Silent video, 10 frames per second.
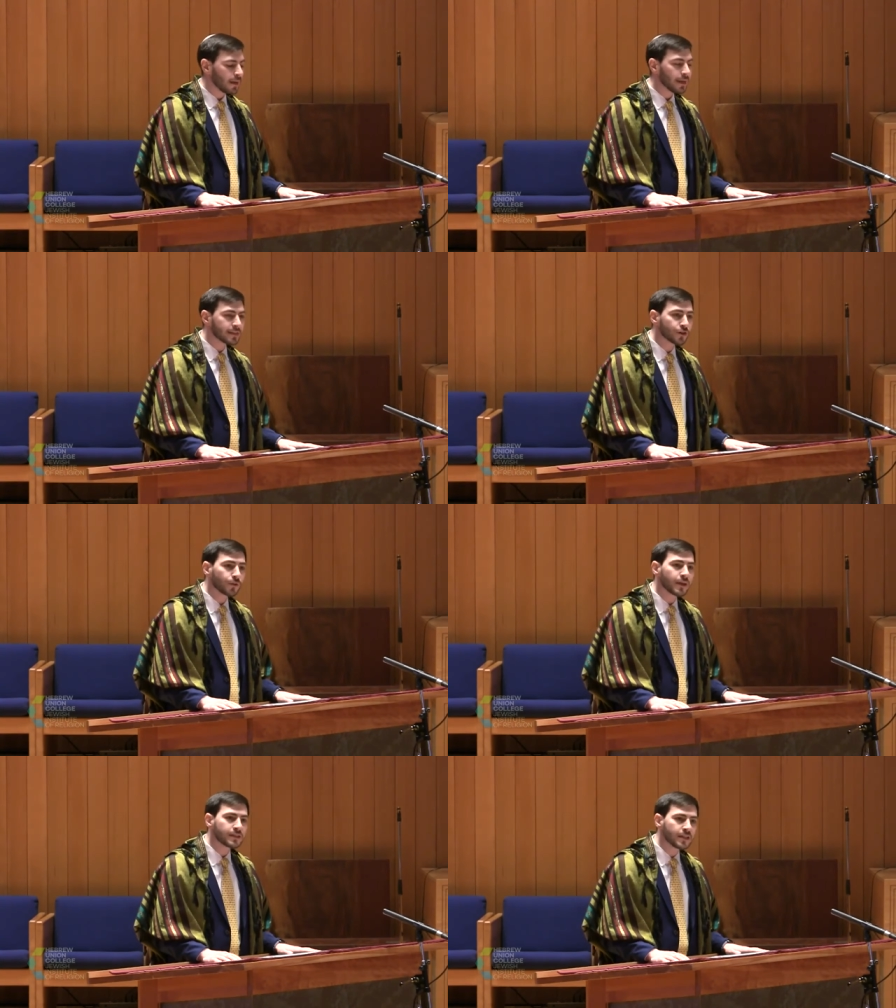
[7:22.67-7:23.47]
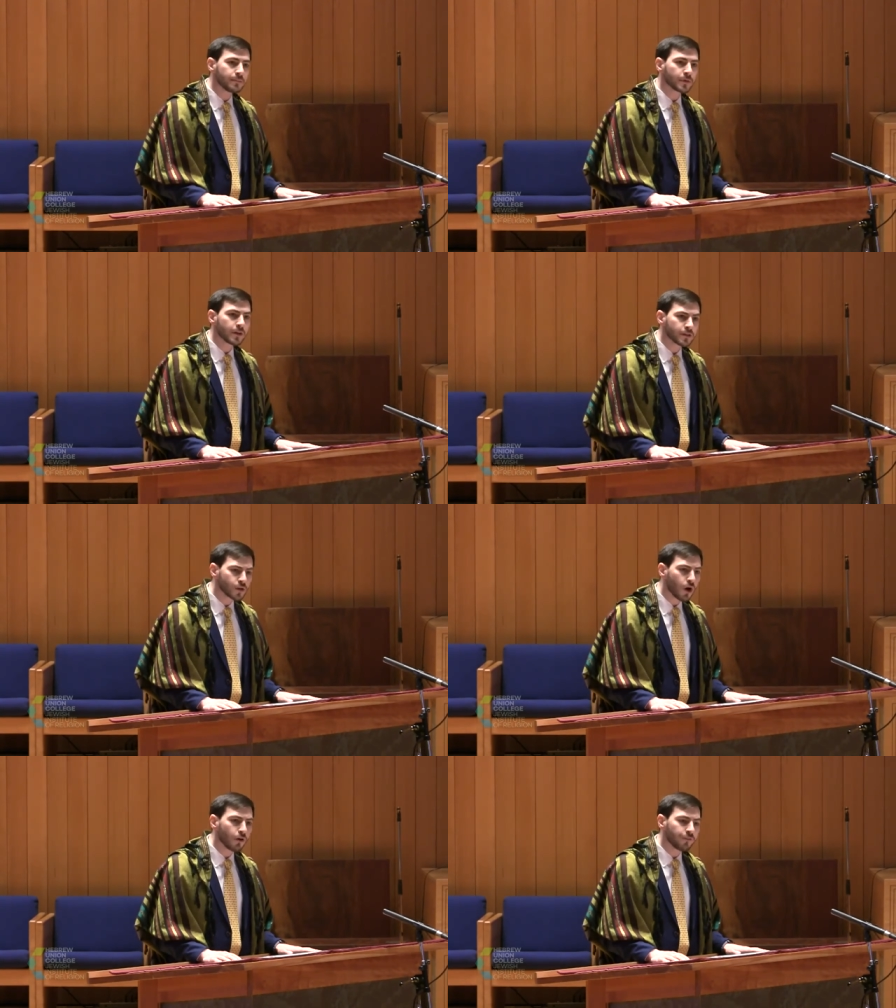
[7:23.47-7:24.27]
until they seem to
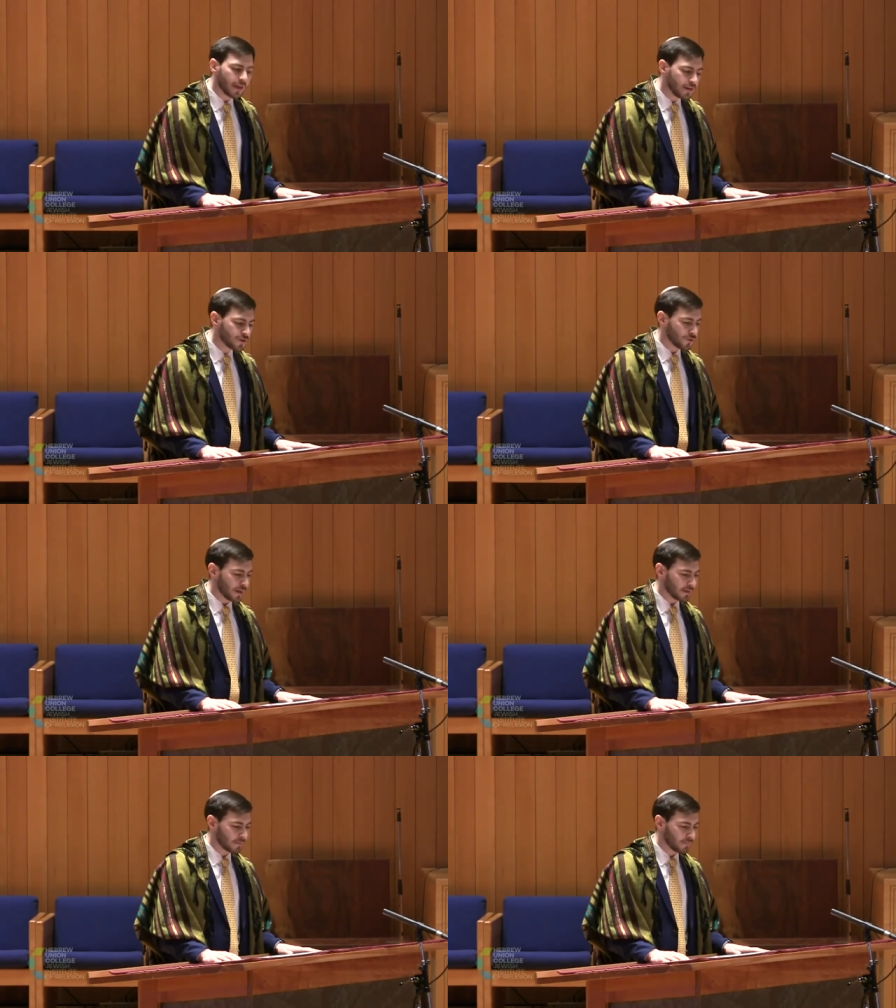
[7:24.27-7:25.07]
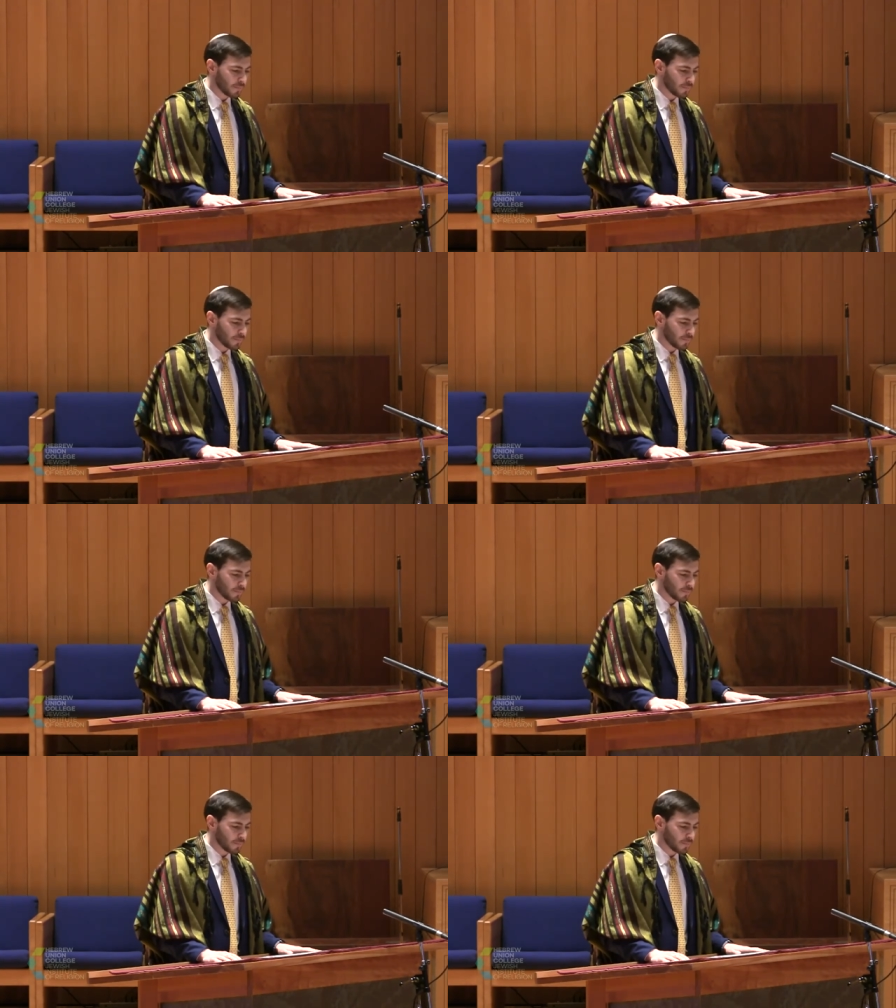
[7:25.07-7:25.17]
dissolve into it,